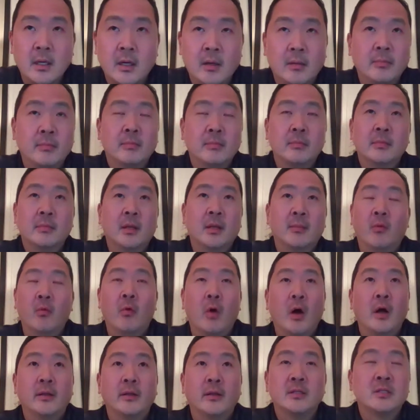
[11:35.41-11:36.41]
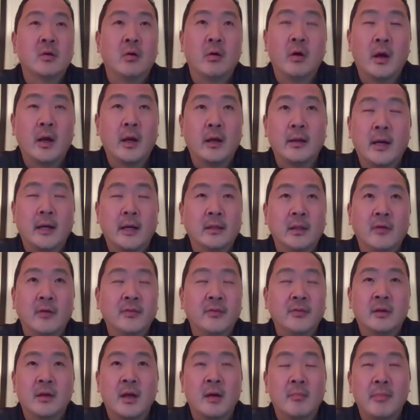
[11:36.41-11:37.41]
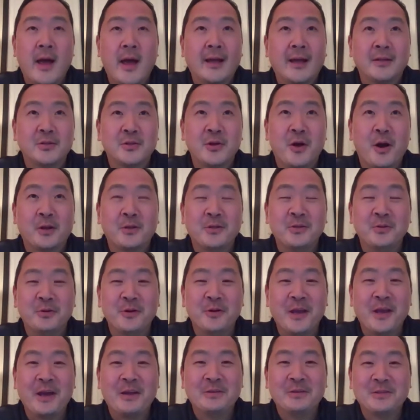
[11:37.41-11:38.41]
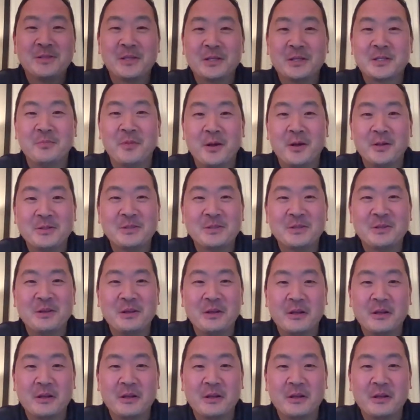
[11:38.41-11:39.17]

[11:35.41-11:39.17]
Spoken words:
number one, so I'd love to come back and talk to you again 6 months,